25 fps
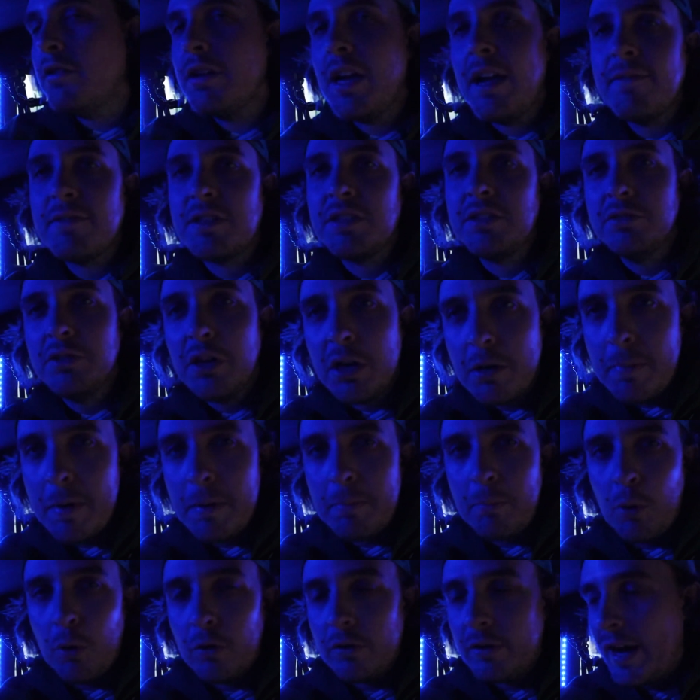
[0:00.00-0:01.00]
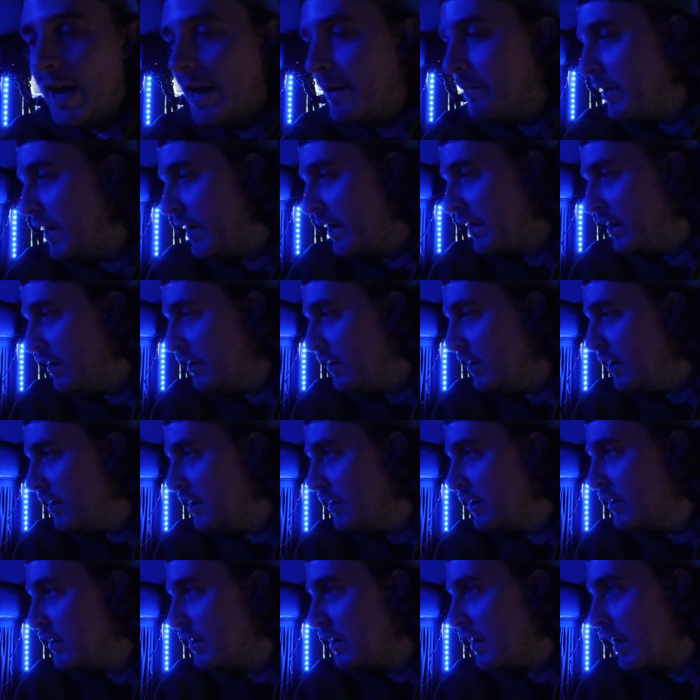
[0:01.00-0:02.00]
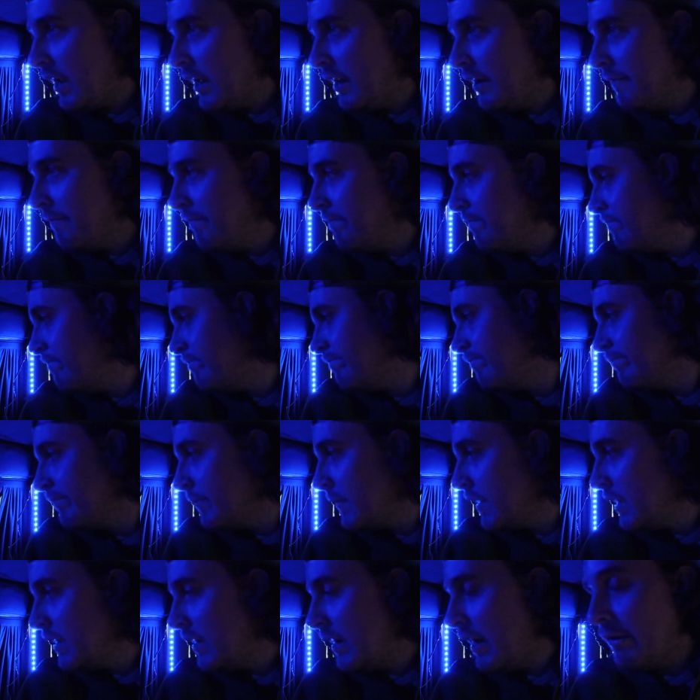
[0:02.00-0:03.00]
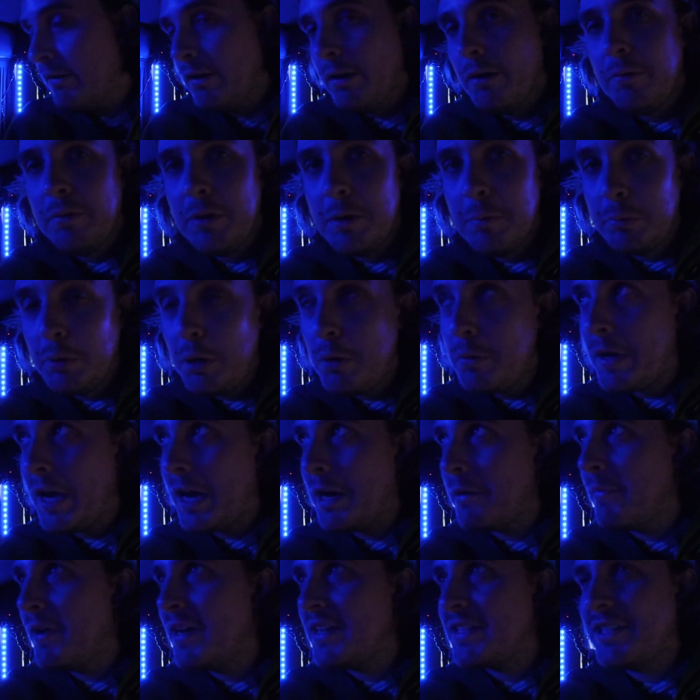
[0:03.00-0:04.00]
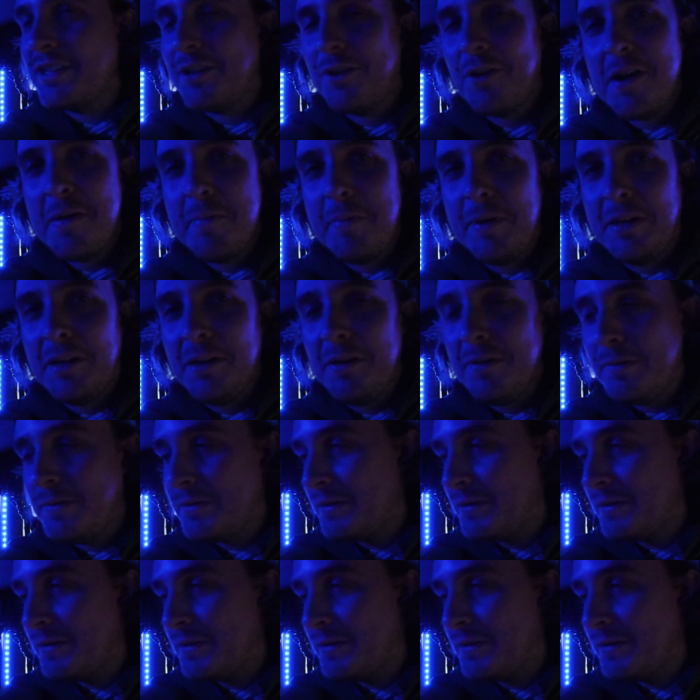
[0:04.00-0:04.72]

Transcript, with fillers: going to give us a little bit more light back here, and I don't know, the blue kind of makes it creepy too,